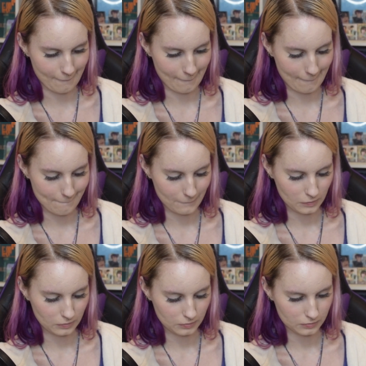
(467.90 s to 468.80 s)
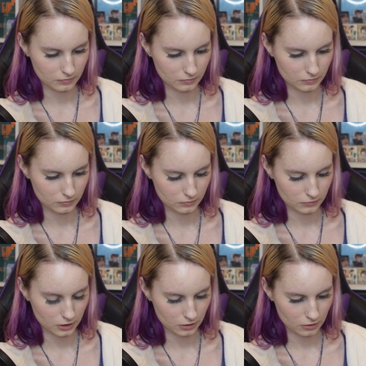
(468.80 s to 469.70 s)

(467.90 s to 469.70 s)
(no one is talking)